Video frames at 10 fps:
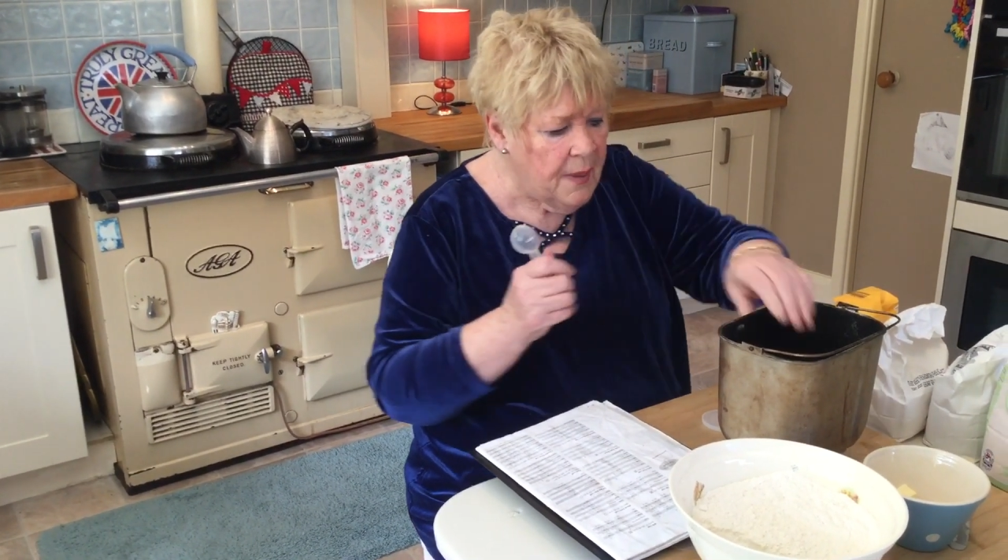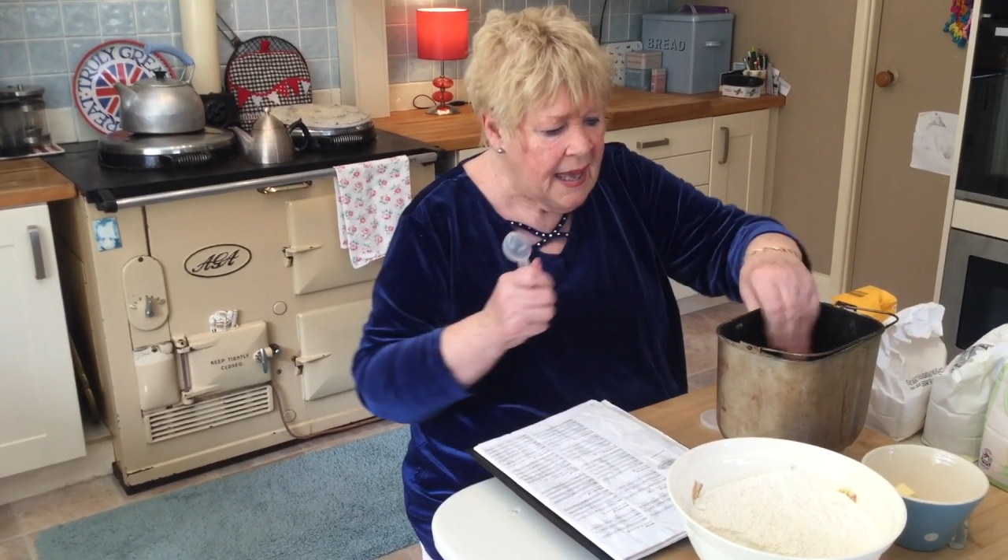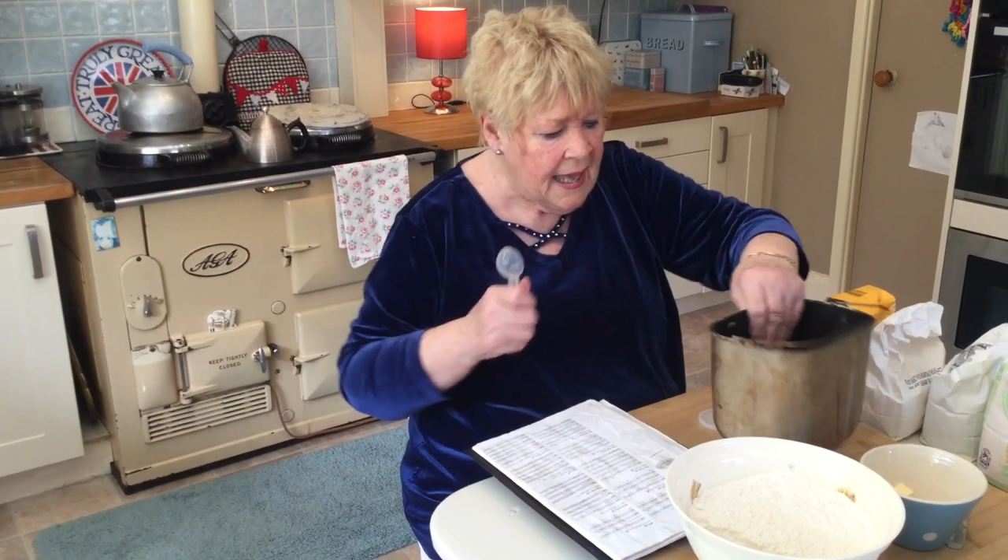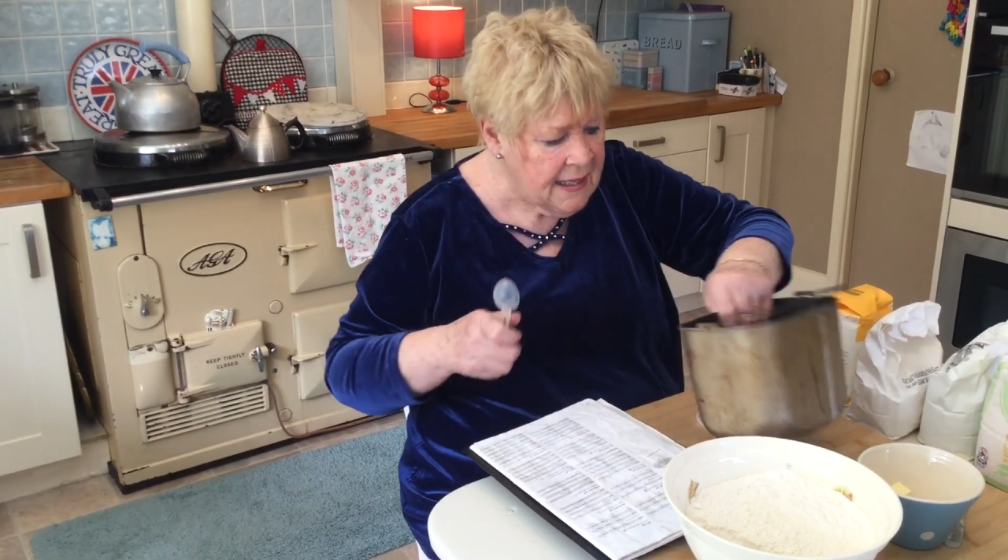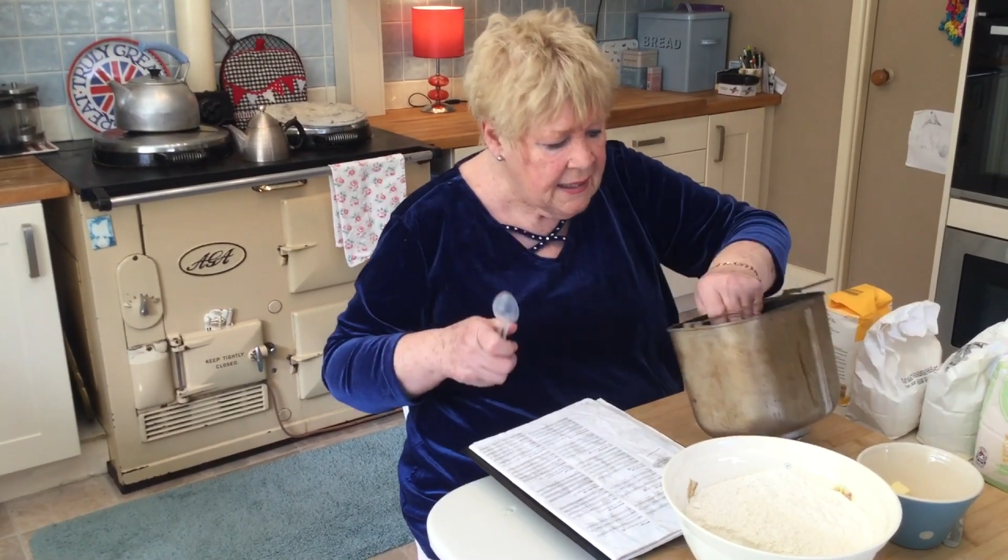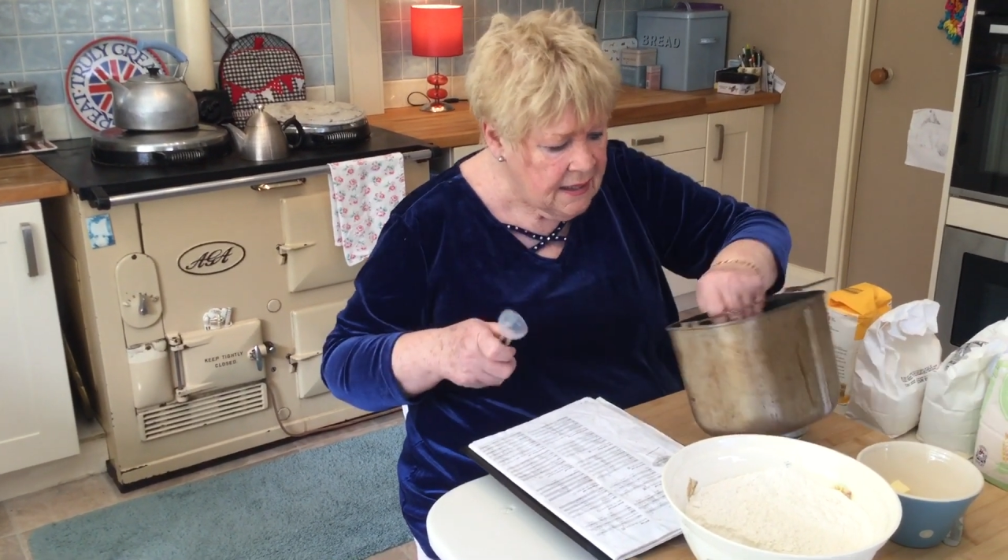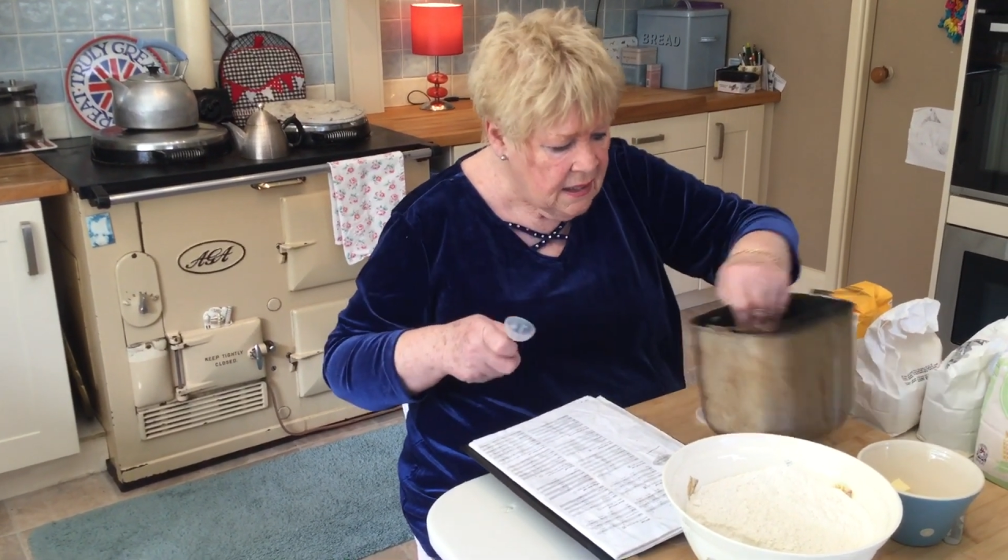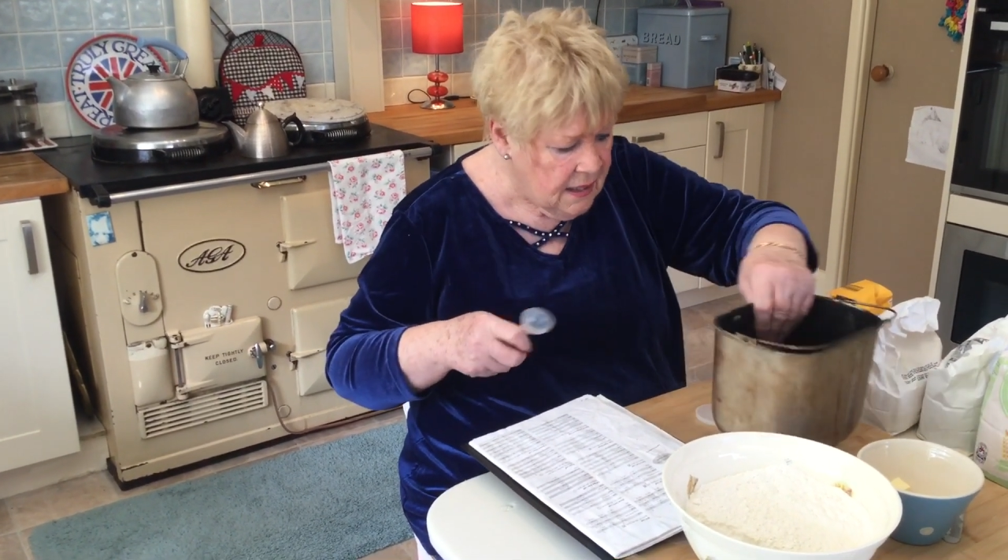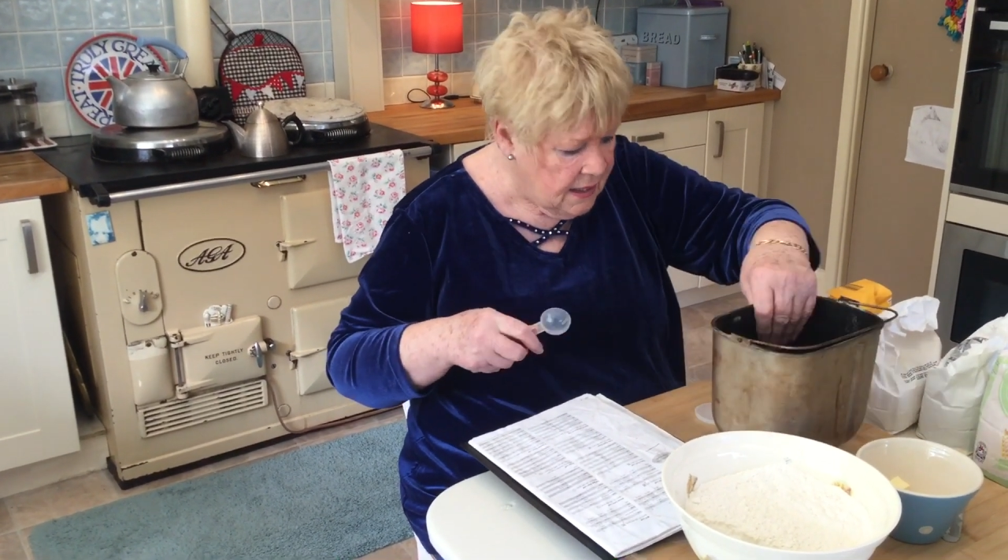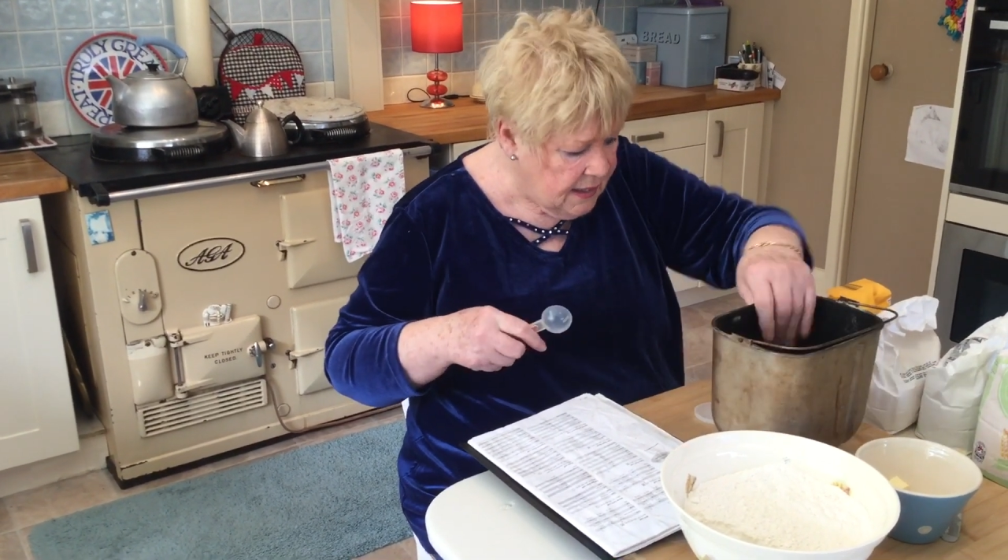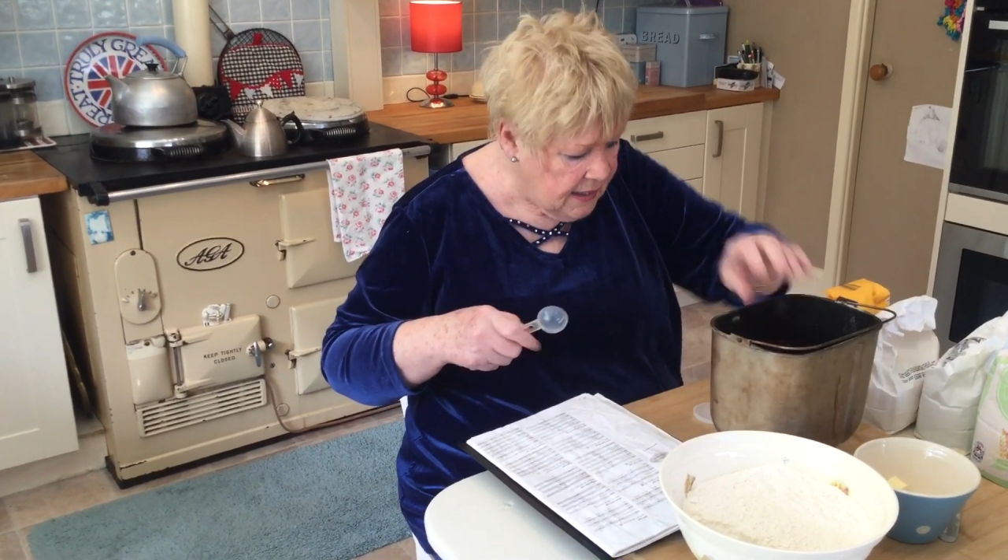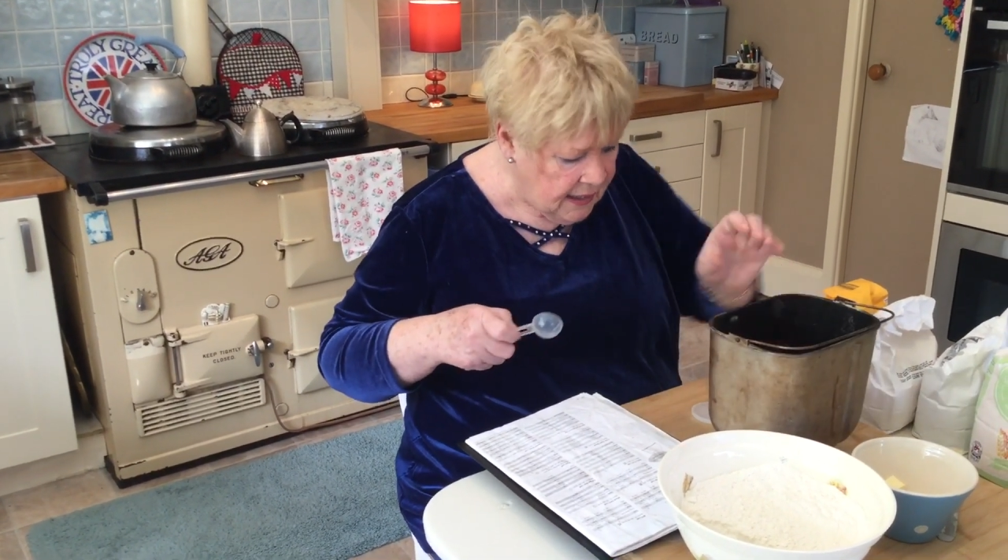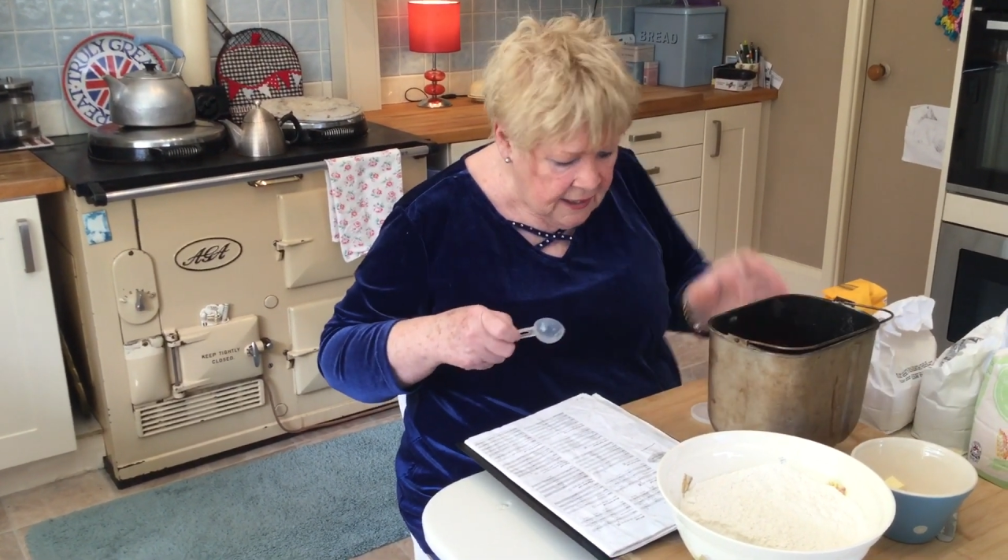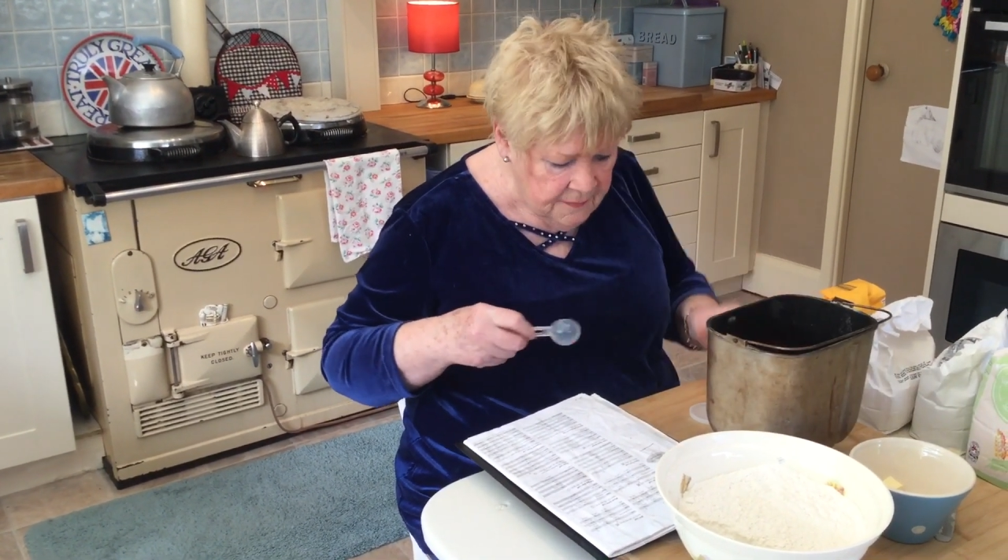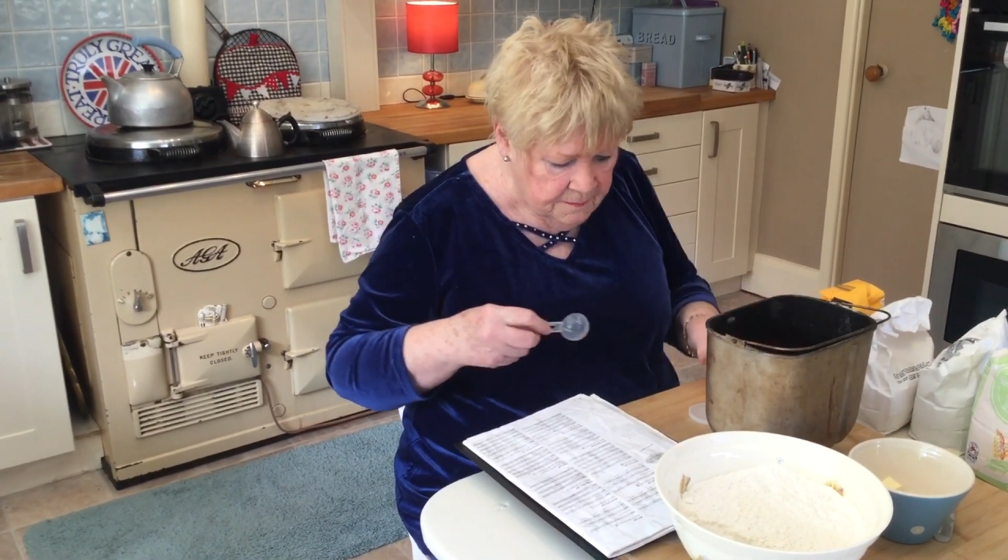pan
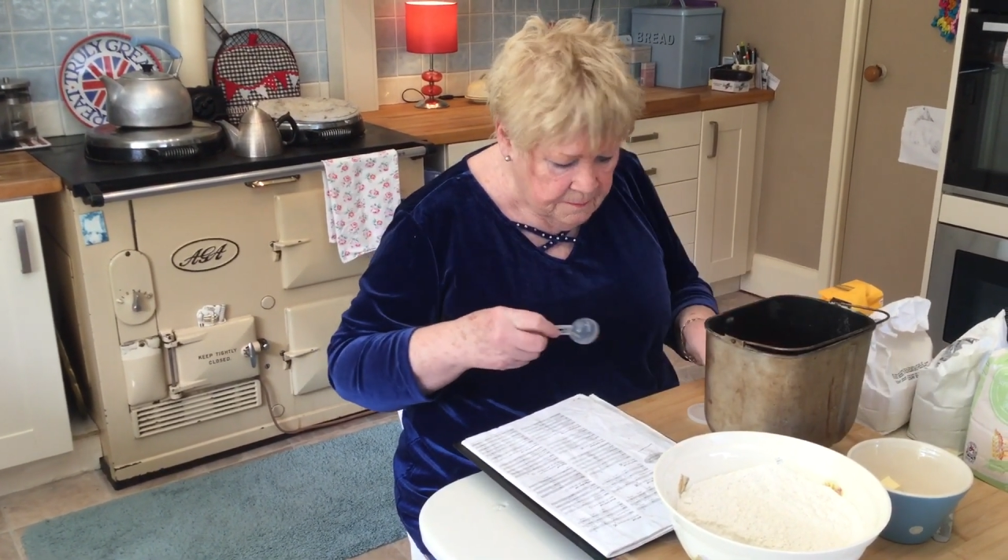here.